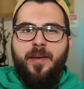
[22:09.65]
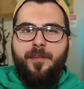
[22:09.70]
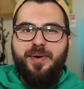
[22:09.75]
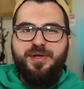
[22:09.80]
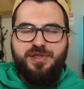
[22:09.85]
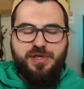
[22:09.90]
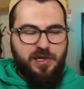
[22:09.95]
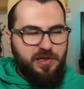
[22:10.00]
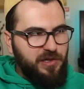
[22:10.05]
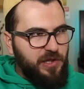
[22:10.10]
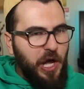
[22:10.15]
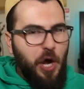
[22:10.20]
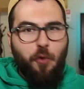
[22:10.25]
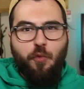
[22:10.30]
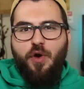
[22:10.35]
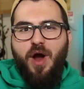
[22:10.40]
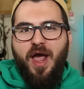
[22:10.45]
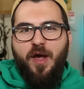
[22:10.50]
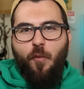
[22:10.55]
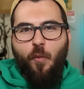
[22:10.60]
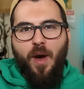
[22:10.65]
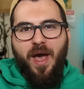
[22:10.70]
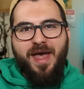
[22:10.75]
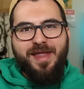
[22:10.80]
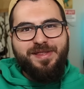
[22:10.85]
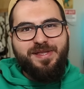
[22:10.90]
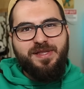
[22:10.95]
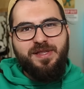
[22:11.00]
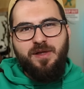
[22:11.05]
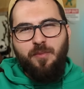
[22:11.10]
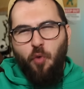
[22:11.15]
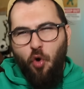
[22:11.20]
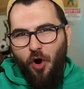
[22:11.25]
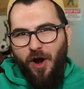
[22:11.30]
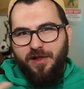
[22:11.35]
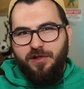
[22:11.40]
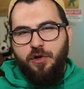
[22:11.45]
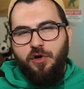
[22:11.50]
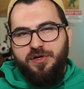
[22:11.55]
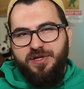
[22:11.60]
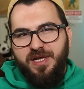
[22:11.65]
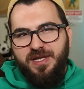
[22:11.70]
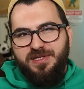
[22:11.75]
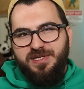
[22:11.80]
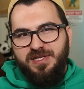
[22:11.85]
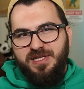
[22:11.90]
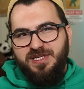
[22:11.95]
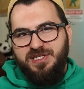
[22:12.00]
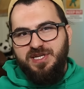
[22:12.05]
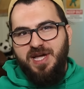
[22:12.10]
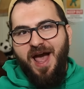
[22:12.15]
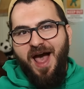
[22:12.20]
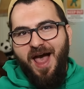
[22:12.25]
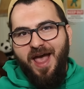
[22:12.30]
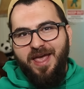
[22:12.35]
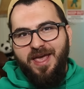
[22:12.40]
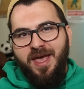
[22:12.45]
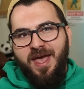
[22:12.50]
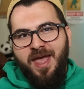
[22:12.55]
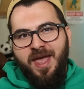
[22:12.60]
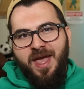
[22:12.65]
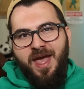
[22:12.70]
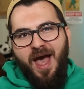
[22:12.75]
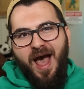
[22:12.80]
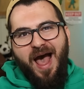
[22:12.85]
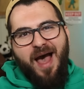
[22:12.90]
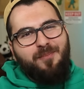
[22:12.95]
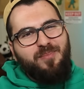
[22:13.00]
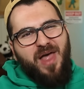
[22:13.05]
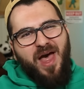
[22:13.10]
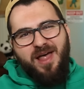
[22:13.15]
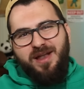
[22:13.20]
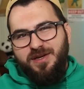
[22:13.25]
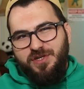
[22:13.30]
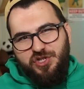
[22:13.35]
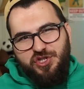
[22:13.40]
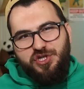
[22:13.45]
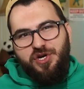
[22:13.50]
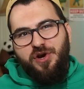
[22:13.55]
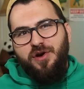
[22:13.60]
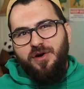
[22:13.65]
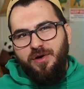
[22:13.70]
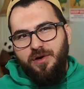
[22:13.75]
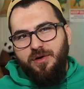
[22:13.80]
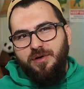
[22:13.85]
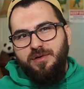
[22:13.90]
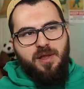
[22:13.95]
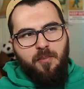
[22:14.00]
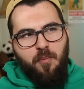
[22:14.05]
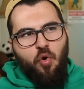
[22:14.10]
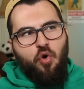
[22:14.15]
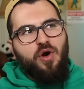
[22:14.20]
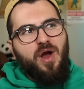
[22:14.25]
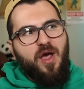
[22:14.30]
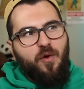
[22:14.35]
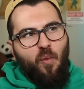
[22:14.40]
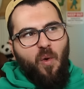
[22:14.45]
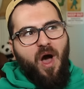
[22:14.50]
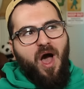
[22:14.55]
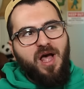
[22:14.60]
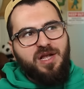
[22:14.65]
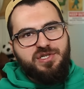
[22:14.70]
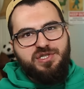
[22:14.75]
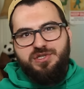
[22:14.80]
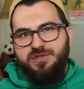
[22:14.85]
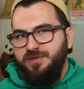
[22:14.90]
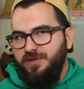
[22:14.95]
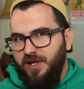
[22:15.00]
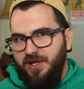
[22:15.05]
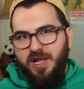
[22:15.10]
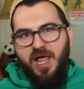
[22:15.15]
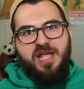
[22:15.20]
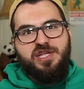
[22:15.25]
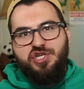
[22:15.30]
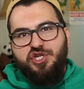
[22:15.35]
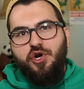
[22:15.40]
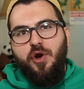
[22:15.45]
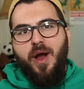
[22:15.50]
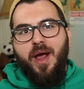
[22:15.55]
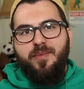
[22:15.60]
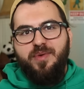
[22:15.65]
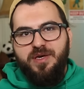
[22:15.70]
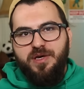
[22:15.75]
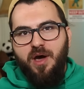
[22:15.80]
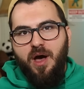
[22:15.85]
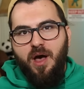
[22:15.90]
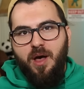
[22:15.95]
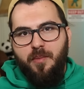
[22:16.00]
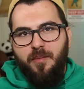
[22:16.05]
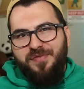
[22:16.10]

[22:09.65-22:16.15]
But the lower I went and the more I looked into this guy, I'm not sure. The more I watch, the less sure I become.